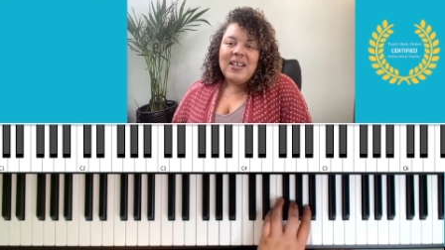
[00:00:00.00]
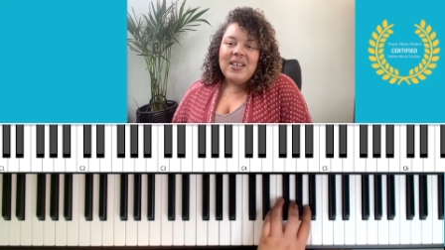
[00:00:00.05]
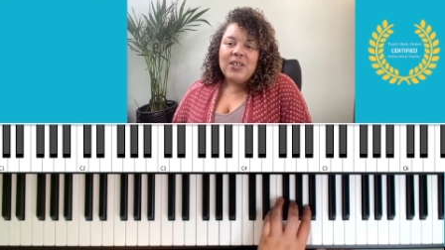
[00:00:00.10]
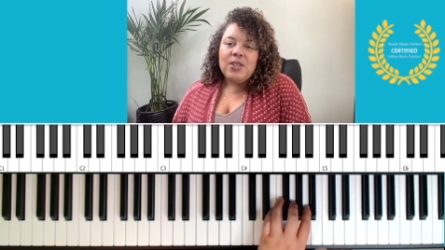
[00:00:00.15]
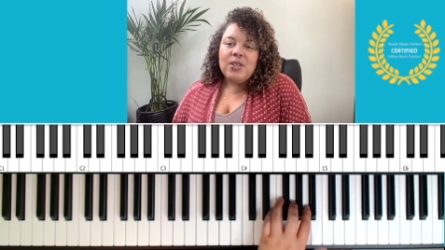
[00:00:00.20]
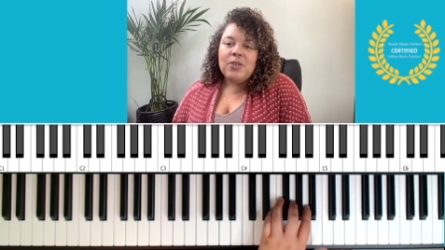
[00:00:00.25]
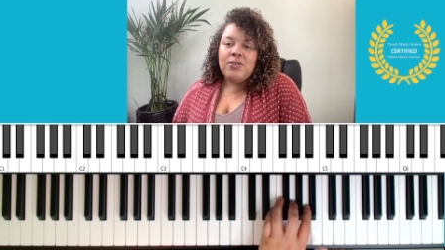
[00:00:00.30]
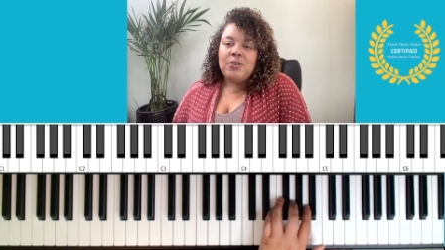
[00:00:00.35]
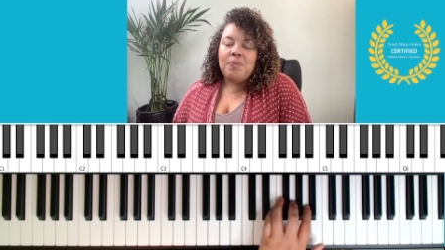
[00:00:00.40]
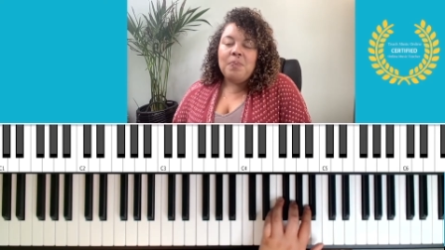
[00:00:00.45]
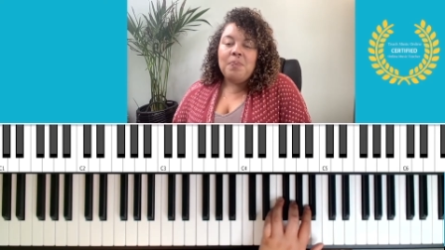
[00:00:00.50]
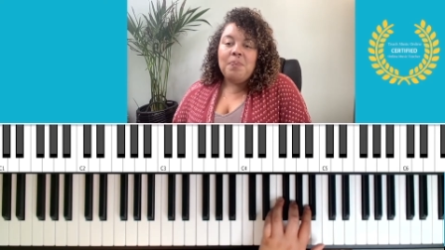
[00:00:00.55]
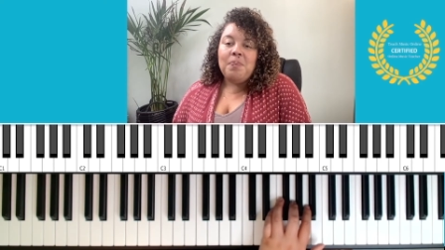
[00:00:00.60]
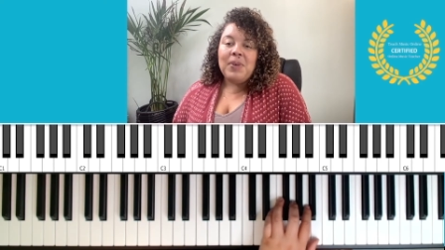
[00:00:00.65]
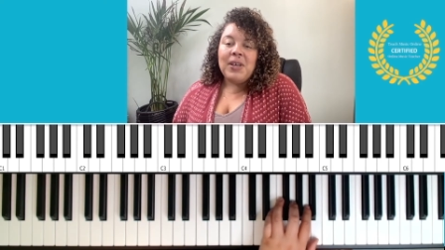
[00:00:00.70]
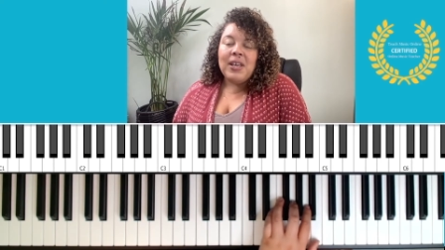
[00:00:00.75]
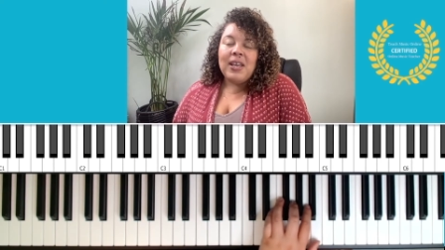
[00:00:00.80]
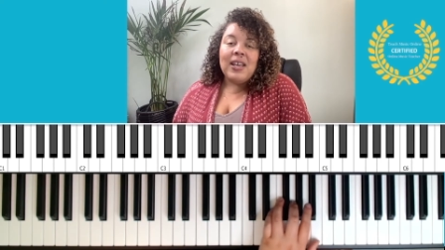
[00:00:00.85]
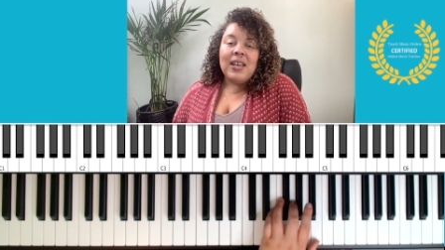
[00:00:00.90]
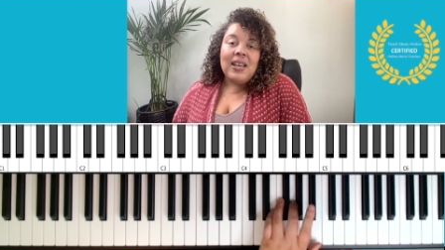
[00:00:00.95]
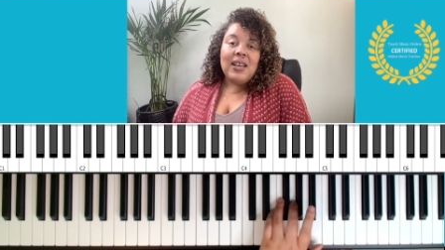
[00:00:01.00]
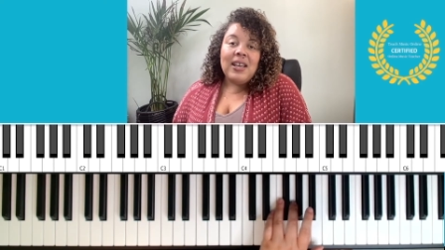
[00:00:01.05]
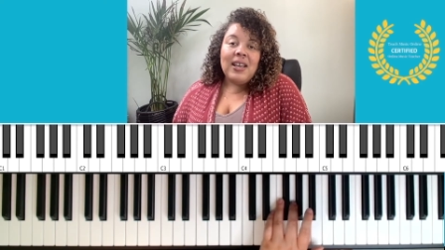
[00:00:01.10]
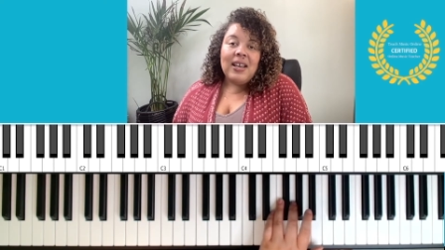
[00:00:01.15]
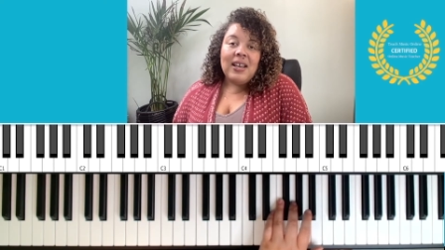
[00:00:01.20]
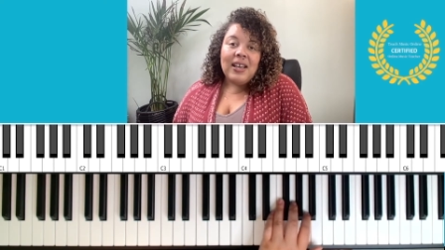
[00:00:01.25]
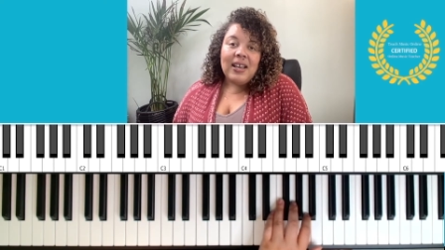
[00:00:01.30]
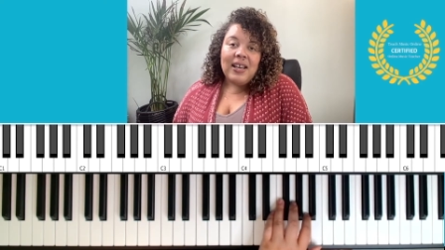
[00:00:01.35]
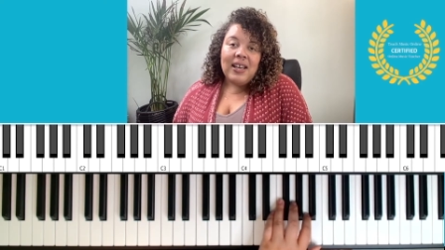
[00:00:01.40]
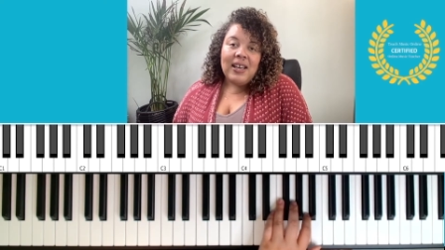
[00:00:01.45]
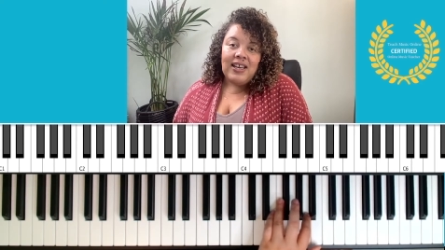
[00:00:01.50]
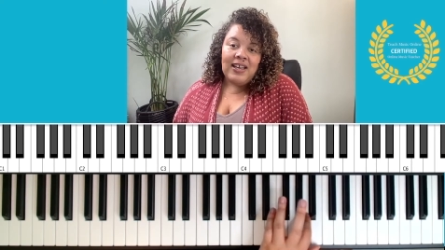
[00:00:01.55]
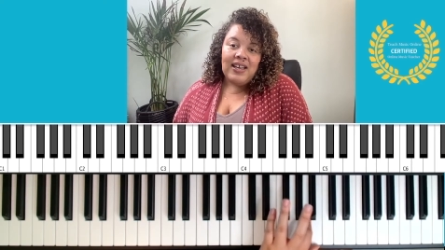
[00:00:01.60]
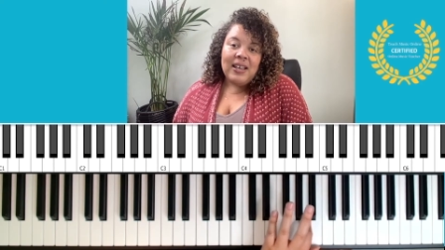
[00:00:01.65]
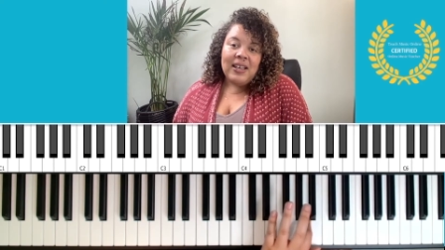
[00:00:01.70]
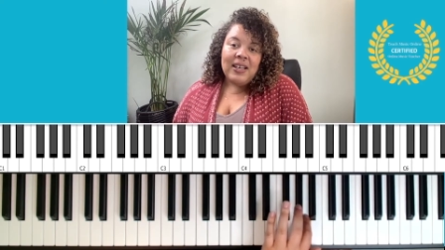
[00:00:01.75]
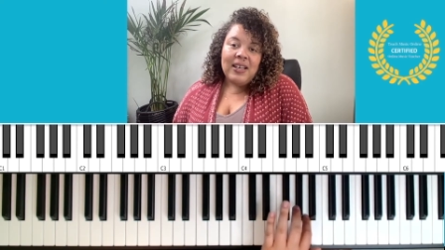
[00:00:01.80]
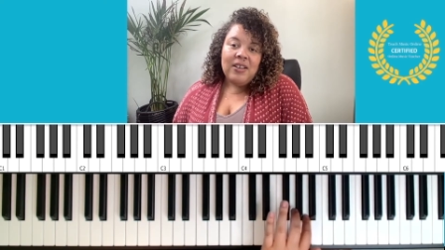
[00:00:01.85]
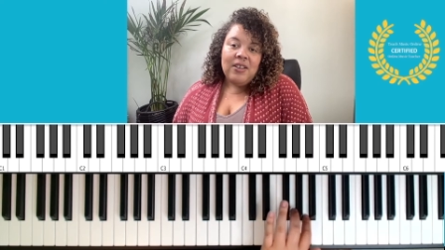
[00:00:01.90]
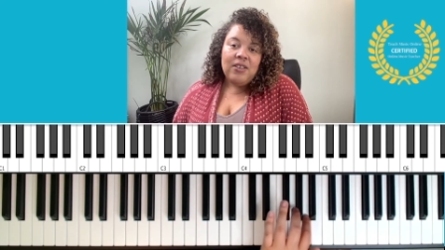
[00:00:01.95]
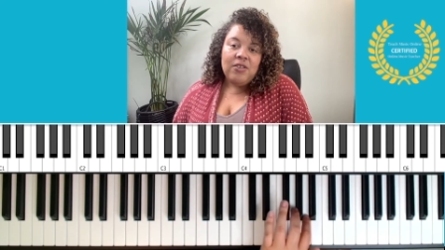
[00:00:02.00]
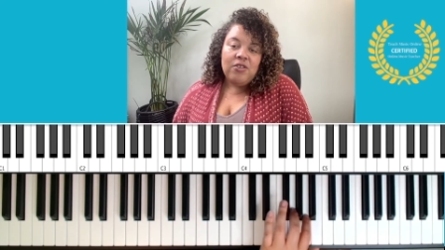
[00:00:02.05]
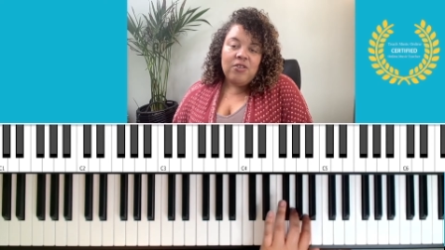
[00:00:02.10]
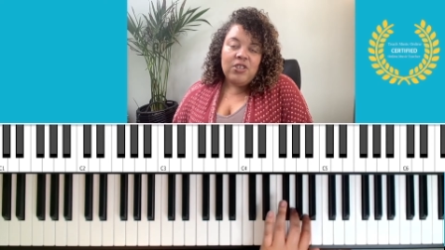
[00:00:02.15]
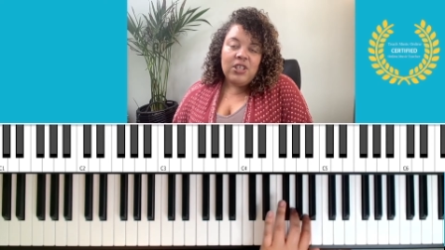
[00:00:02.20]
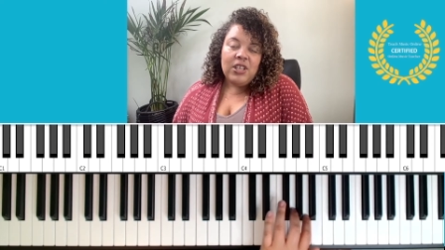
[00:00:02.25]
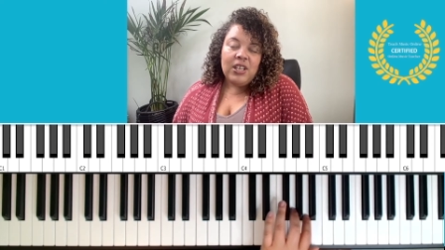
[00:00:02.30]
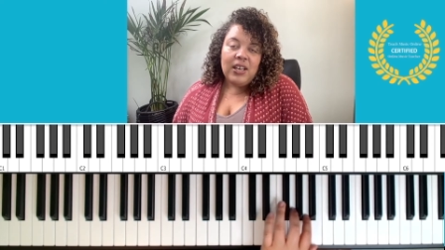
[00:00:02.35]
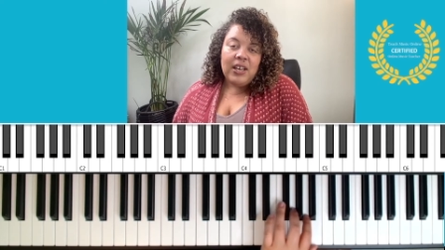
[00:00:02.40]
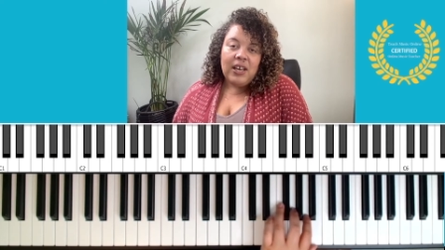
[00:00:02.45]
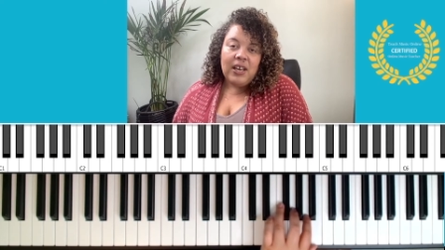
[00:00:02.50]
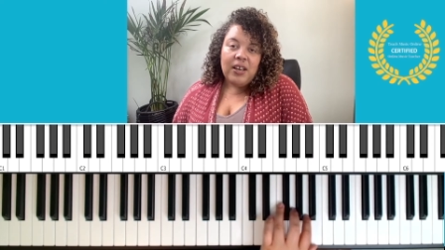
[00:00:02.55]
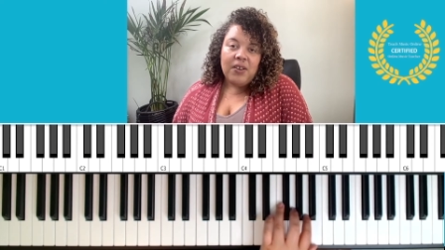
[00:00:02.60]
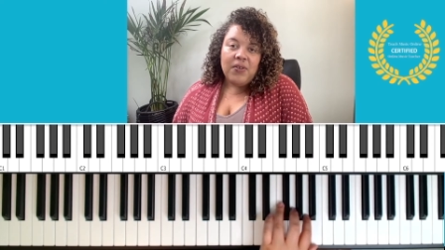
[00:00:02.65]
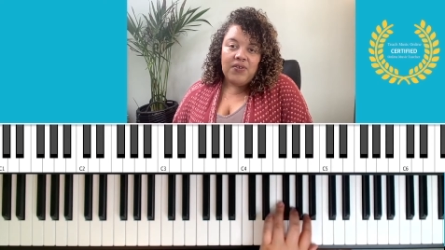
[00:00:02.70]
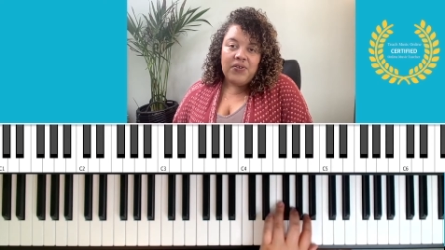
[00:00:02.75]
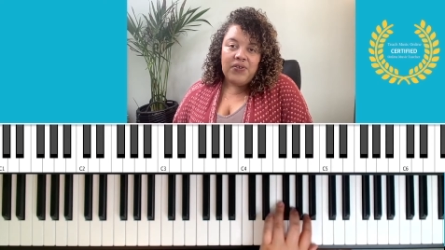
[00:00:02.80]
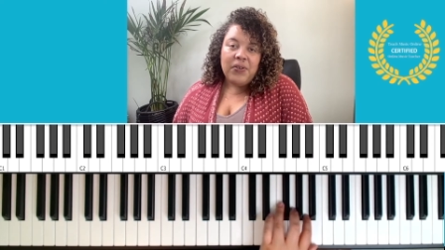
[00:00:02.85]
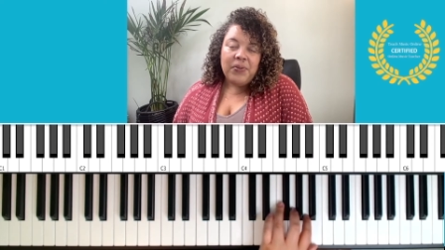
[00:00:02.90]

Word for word: So it's B, A, G, F.